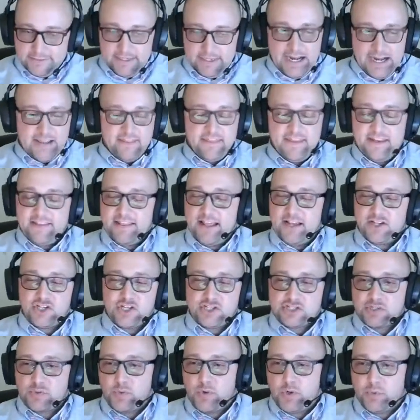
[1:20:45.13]
I think that's
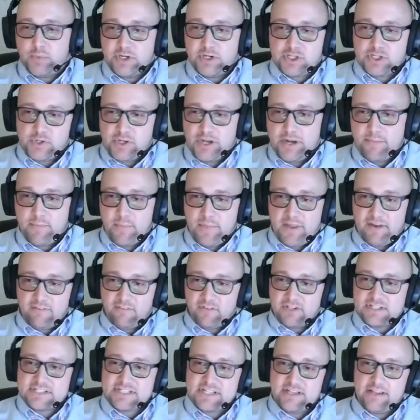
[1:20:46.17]
just a one-way street. I'm not even
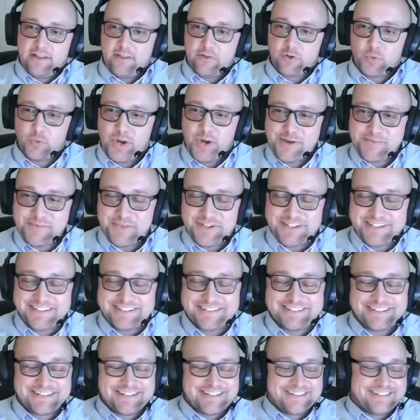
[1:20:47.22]
going to say the other way, but
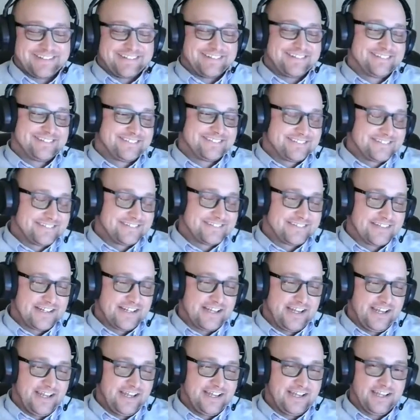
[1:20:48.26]

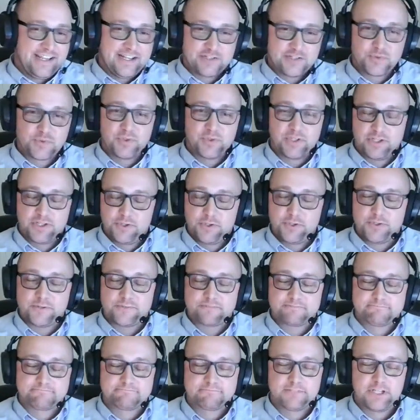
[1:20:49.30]
it's really cool.
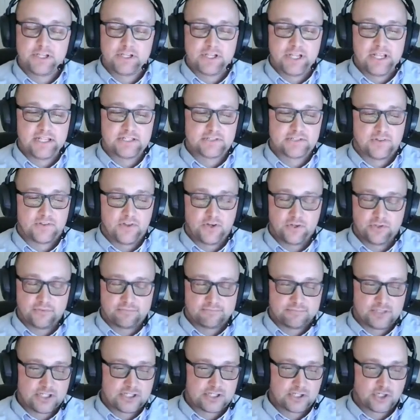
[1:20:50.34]

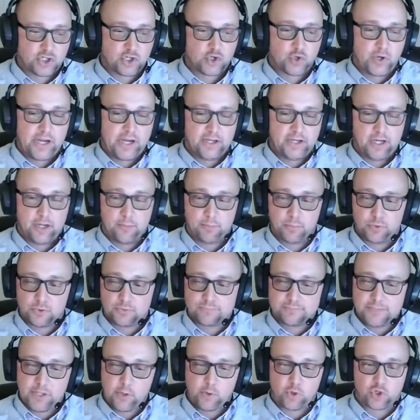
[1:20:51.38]
They're just a great
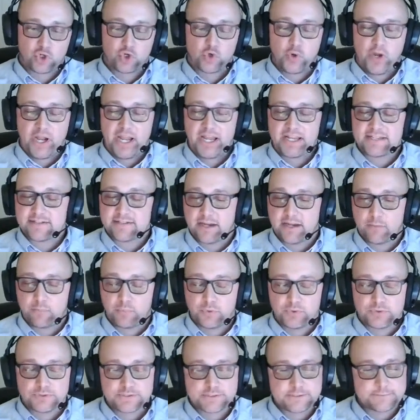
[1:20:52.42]
couple. They were great
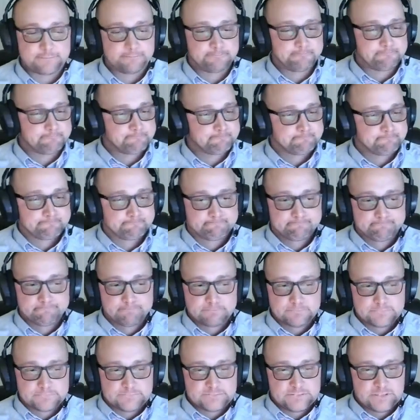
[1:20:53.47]
examples.
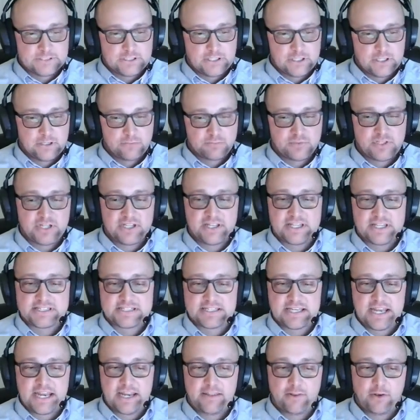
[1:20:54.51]
To this
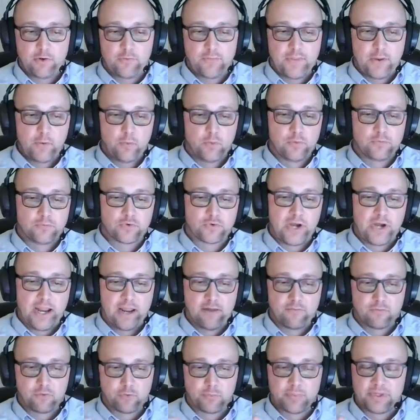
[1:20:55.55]
day, they will
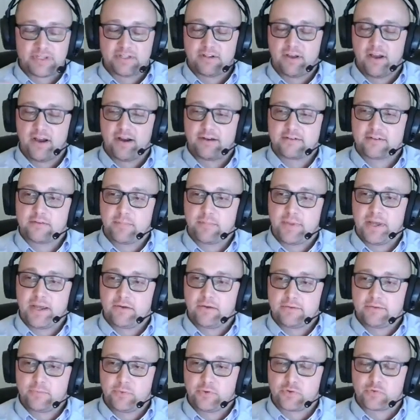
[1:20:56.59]
forever be talked
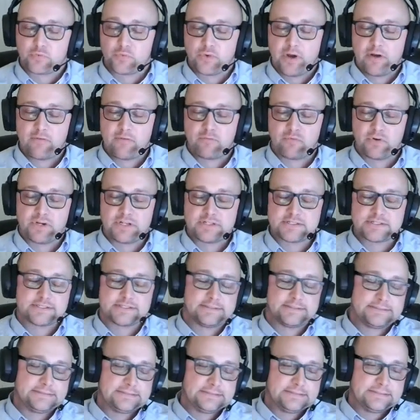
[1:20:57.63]
about with reverence,
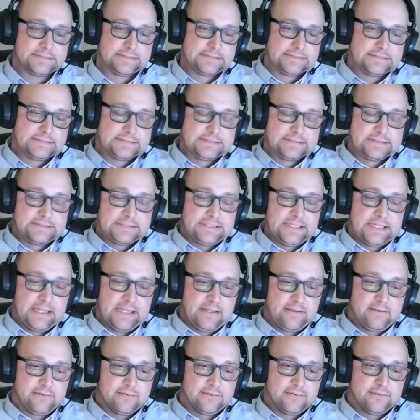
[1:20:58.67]

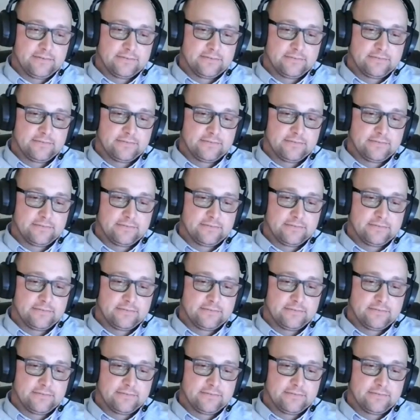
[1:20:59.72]
and